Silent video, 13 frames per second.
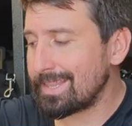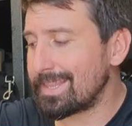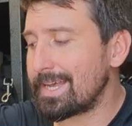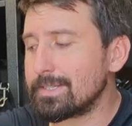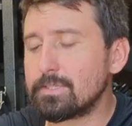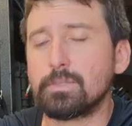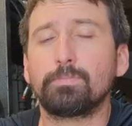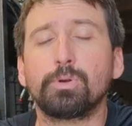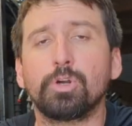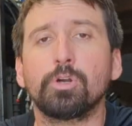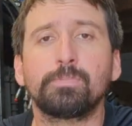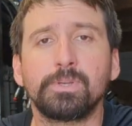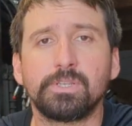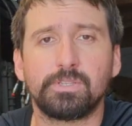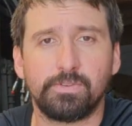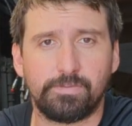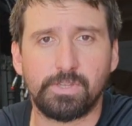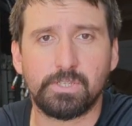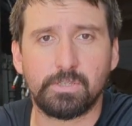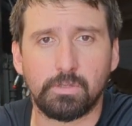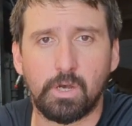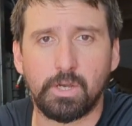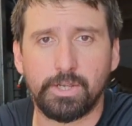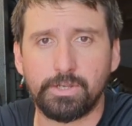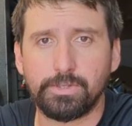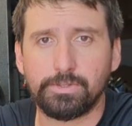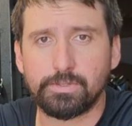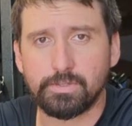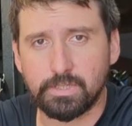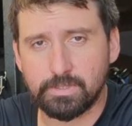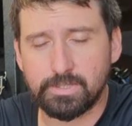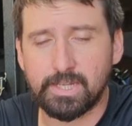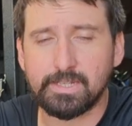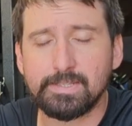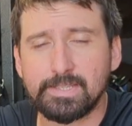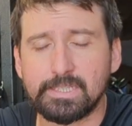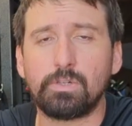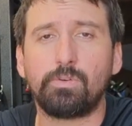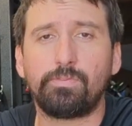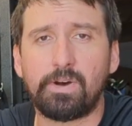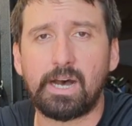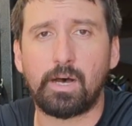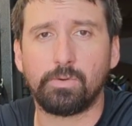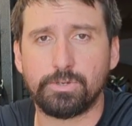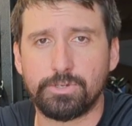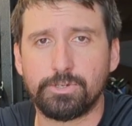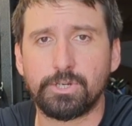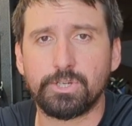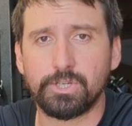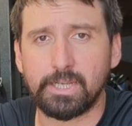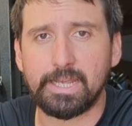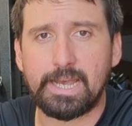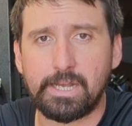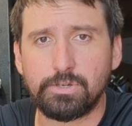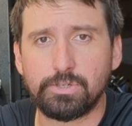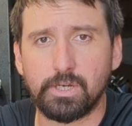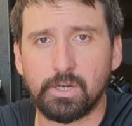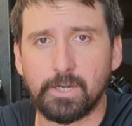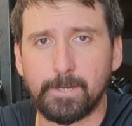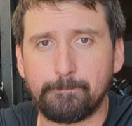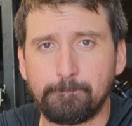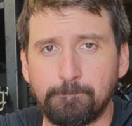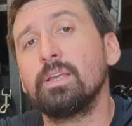That's the purpose of this long hose, is that single file restriction gas sharing.